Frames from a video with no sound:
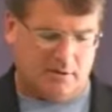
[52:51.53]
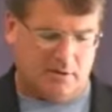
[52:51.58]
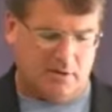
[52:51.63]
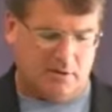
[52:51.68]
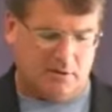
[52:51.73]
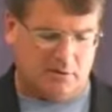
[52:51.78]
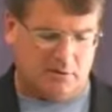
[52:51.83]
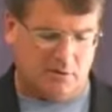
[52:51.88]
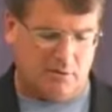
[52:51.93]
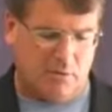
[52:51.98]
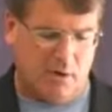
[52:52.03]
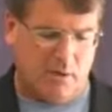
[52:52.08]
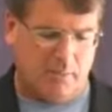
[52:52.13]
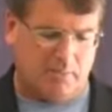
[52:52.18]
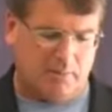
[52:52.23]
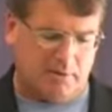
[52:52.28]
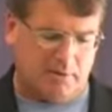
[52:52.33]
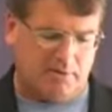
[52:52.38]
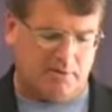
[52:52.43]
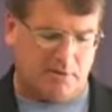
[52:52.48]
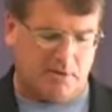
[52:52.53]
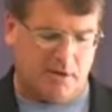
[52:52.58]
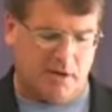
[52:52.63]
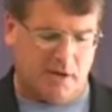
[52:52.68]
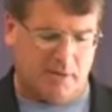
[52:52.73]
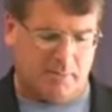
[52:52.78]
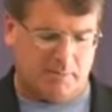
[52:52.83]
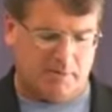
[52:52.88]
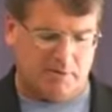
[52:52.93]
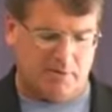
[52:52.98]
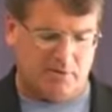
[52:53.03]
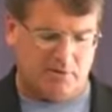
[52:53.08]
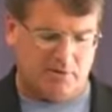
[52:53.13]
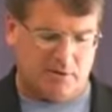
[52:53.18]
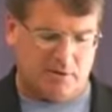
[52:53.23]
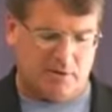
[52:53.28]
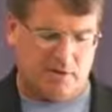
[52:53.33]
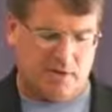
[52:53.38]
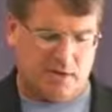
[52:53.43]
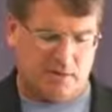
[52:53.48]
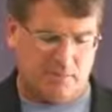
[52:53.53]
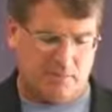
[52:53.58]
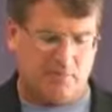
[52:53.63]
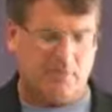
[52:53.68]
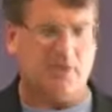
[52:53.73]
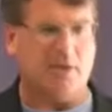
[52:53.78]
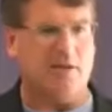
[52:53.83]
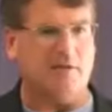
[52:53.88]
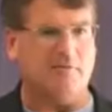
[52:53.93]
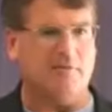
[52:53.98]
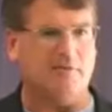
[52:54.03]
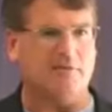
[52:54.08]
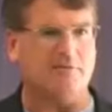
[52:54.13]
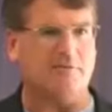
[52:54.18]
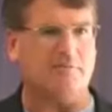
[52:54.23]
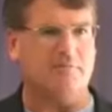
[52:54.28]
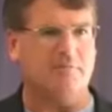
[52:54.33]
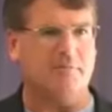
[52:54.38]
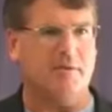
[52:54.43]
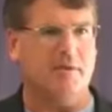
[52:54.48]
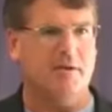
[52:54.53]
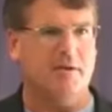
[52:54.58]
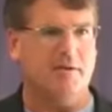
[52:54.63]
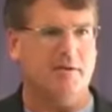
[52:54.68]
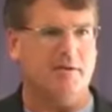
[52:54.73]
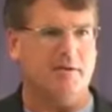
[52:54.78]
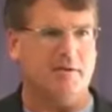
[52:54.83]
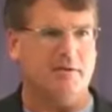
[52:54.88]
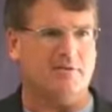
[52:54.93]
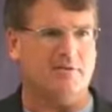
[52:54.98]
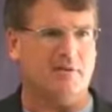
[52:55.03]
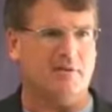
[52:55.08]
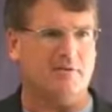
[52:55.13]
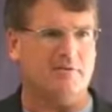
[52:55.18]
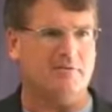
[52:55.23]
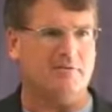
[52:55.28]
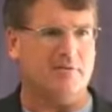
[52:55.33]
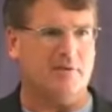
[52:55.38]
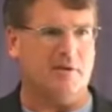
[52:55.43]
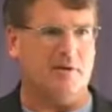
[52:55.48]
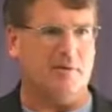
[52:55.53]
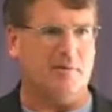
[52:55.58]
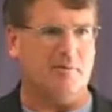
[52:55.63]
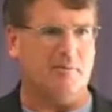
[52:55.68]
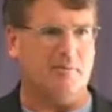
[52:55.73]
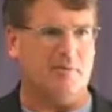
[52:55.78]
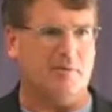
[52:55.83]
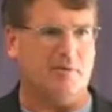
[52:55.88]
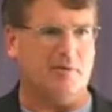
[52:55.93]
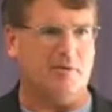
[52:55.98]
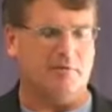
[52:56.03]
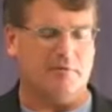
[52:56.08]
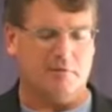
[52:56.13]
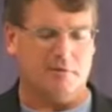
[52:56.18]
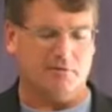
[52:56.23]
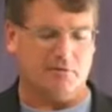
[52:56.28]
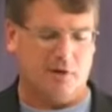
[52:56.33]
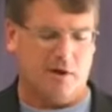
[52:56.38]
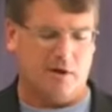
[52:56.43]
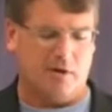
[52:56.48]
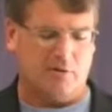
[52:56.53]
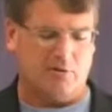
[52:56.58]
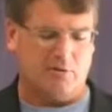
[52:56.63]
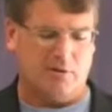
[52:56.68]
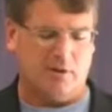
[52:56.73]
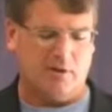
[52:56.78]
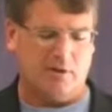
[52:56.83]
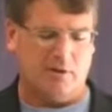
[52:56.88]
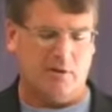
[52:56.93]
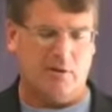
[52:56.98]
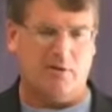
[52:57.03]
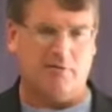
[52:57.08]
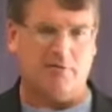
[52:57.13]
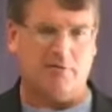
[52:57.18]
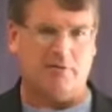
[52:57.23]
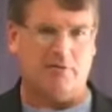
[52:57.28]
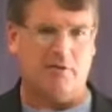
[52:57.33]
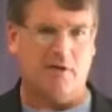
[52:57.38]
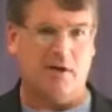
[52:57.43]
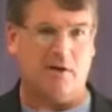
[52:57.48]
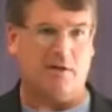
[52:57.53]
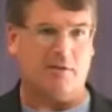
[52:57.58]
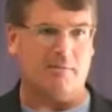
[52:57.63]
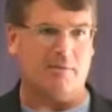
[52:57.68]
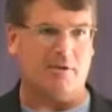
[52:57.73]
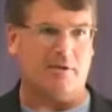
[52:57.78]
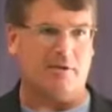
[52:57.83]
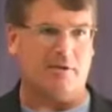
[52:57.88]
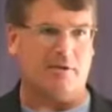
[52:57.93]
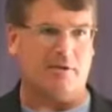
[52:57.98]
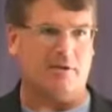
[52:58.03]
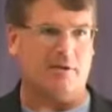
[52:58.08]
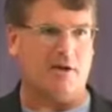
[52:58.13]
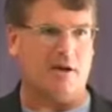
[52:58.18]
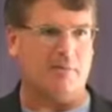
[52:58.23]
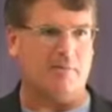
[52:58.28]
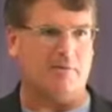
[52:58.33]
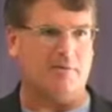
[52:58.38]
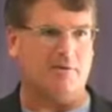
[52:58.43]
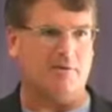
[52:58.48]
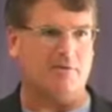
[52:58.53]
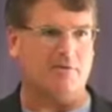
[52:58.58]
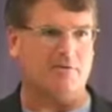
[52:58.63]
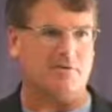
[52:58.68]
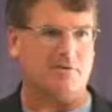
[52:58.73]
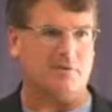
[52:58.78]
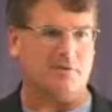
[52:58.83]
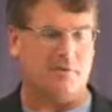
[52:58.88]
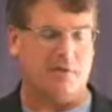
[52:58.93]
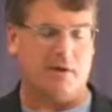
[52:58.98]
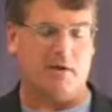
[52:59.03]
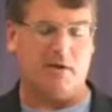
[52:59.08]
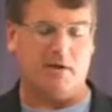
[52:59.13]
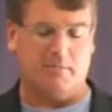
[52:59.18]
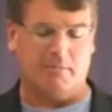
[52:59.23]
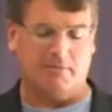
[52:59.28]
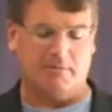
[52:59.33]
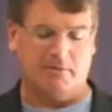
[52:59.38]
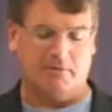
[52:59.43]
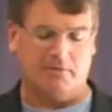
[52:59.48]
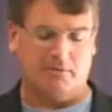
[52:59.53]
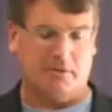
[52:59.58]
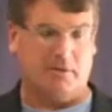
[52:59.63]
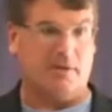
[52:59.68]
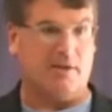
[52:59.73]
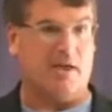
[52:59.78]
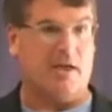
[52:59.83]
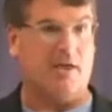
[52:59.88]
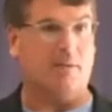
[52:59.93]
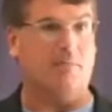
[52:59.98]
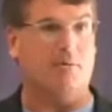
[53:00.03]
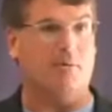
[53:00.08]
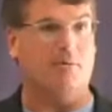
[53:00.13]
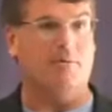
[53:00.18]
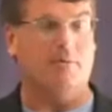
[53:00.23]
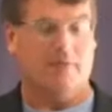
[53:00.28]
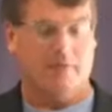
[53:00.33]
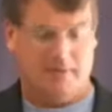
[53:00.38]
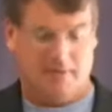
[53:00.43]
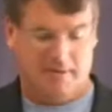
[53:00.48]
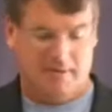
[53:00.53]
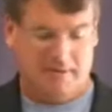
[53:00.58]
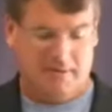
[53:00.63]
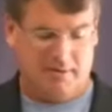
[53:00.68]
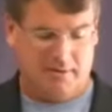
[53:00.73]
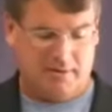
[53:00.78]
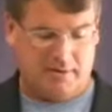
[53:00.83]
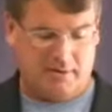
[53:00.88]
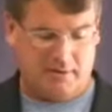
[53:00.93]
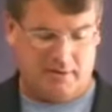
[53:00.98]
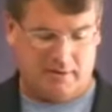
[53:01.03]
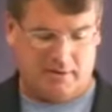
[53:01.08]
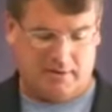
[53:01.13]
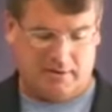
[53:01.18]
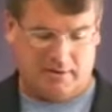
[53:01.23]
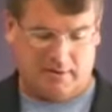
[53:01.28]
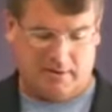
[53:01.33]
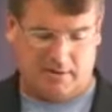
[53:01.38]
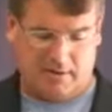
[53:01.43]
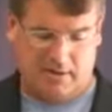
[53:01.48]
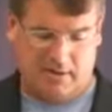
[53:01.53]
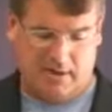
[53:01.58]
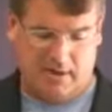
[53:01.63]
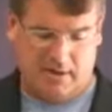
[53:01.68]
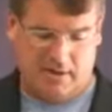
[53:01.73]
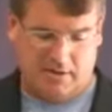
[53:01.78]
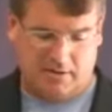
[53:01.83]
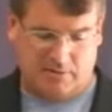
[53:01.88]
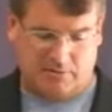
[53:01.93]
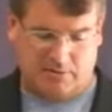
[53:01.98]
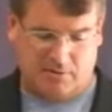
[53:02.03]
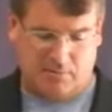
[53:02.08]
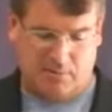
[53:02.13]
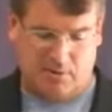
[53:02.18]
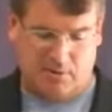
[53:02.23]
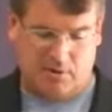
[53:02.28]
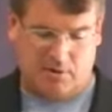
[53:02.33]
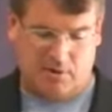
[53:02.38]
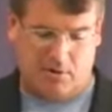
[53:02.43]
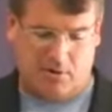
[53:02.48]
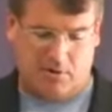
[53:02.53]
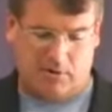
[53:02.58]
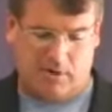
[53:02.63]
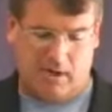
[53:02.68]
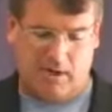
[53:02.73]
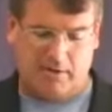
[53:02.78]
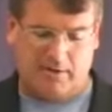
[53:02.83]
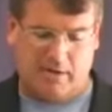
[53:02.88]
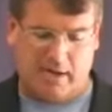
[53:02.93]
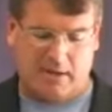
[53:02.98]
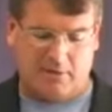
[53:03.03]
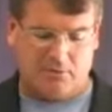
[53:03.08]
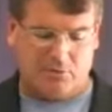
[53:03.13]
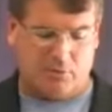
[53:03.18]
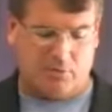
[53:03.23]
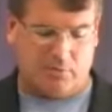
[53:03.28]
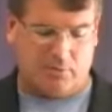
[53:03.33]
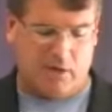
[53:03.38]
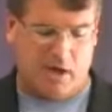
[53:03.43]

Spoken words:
called "Duopolistic Competition in Cable Television," and it's one of the first articles I know of that documented the direct competition in cable. You know, and there's a book called "Unnatural